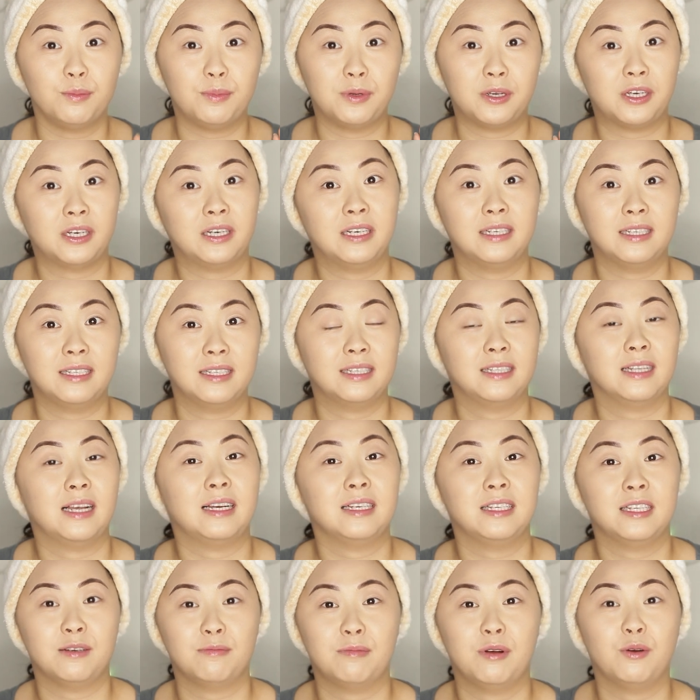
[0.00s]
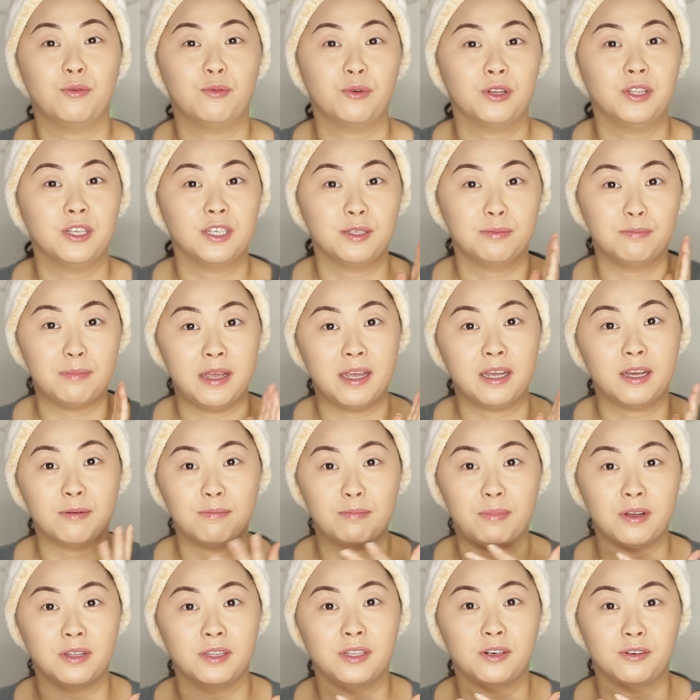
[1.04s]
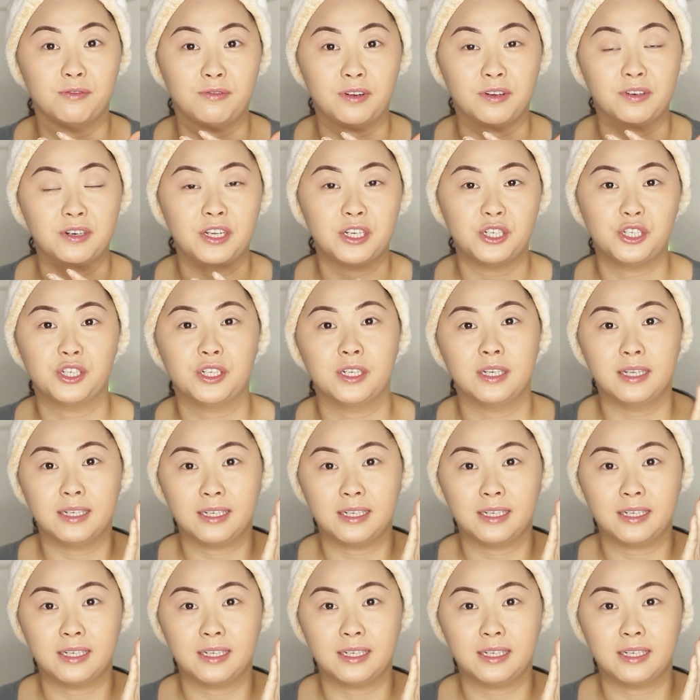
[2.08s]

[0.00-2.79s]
because last time I wore this makeup on her foundation,